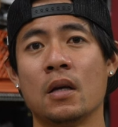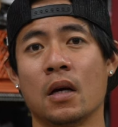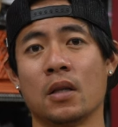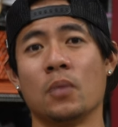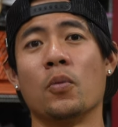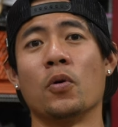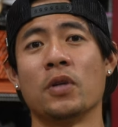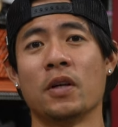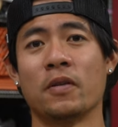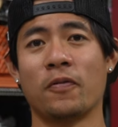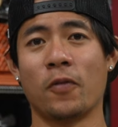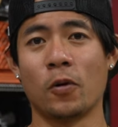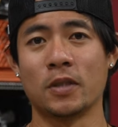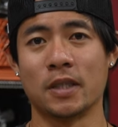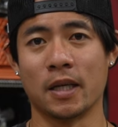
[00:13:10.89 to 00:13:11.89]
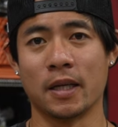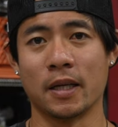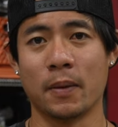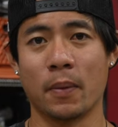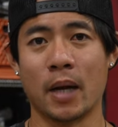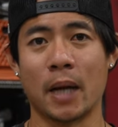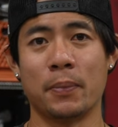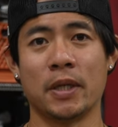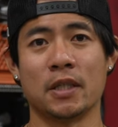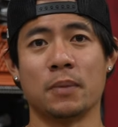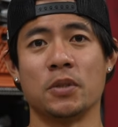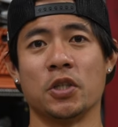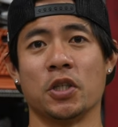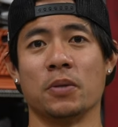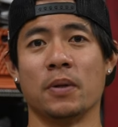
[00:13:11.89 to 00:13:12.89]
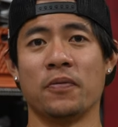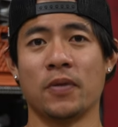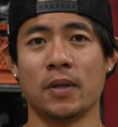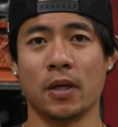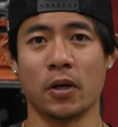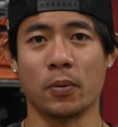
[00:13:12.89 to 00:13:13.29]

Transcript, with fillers: On the morning of the fourth day, I picked up Jeremy from the